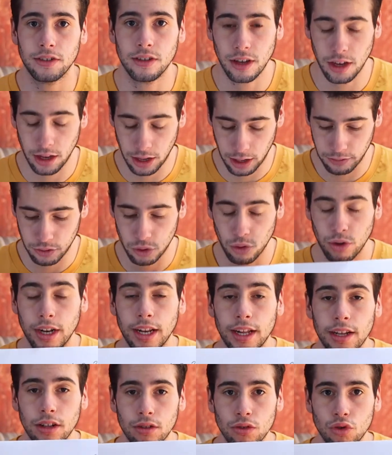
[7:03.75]
I've drawn a
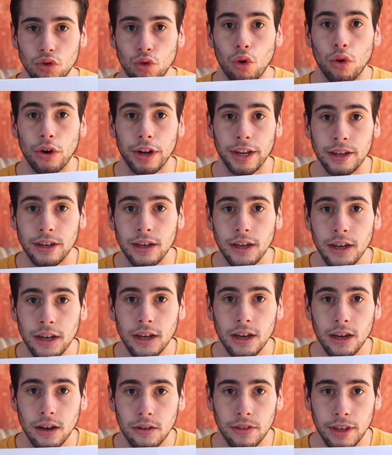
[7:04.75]
little drawing
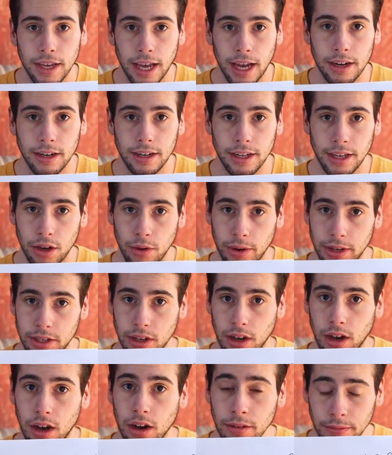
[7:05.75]
of the Canon EOS
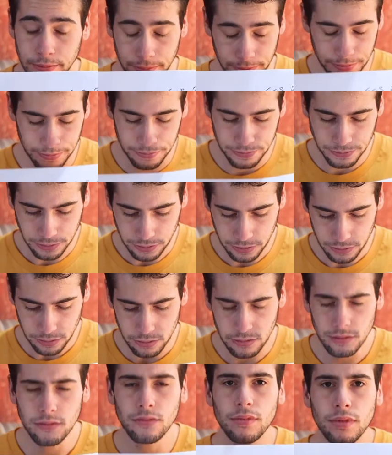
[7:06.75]
R.
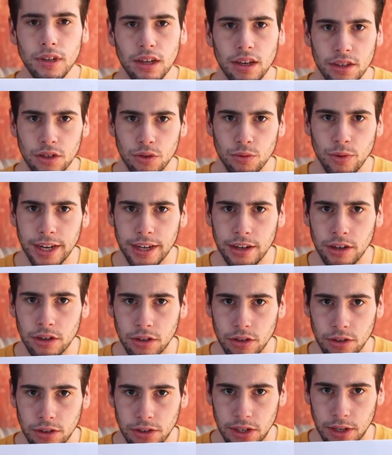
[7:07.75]
It's really good. You
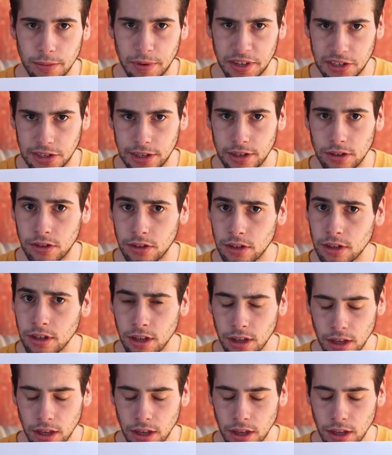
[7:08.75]
can see my skills, huh?